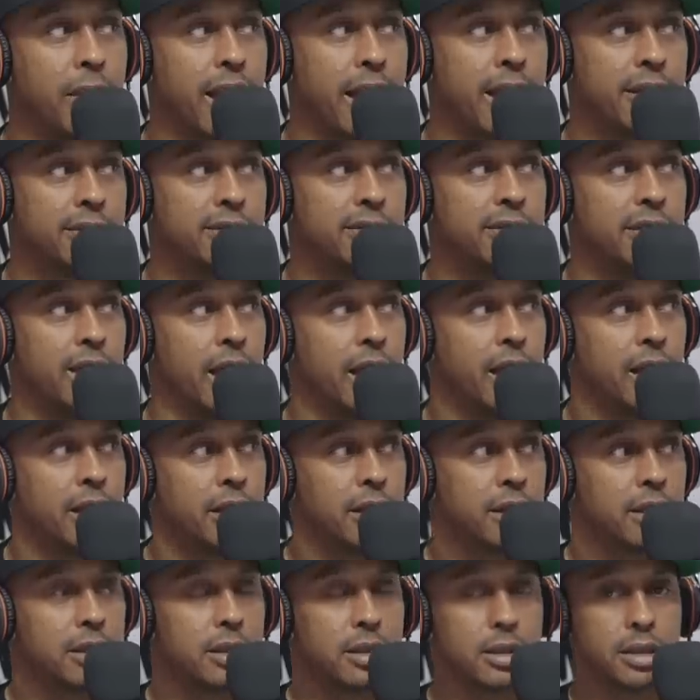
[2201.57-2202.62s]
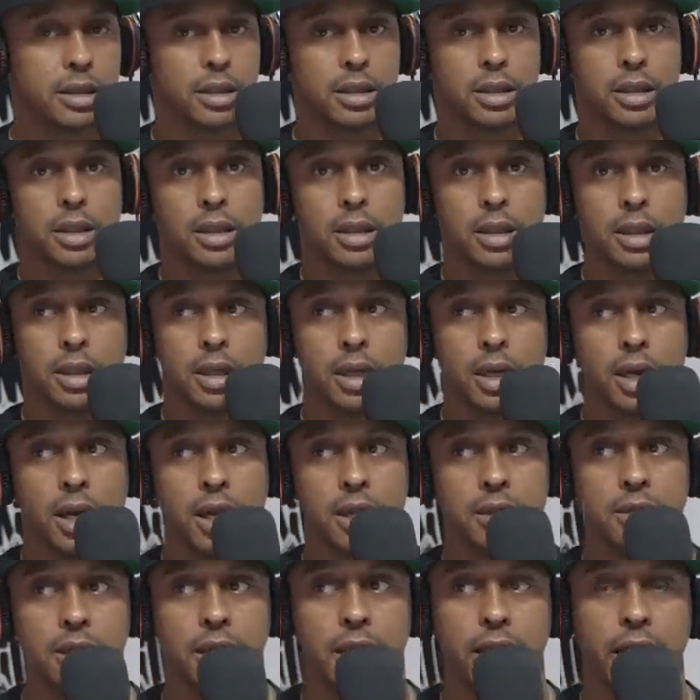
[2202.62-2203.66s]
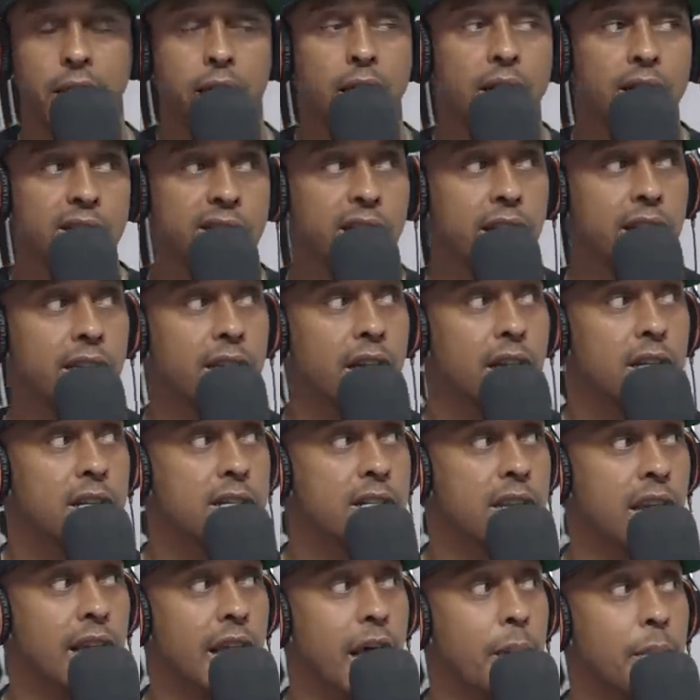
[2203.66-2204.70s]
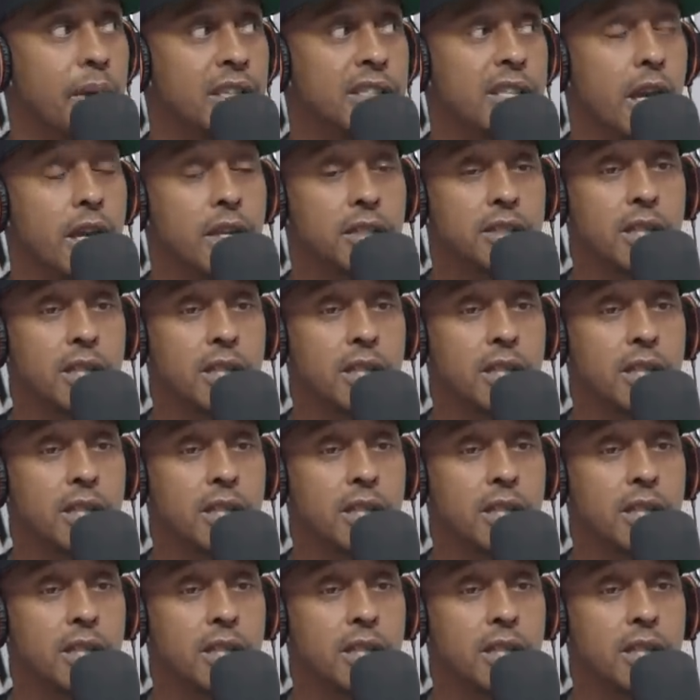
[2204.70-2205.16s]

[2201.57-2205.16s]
ass yeah, nigga. Word up. Most dudes, lame, see, most dudes see, I'm gonna tell you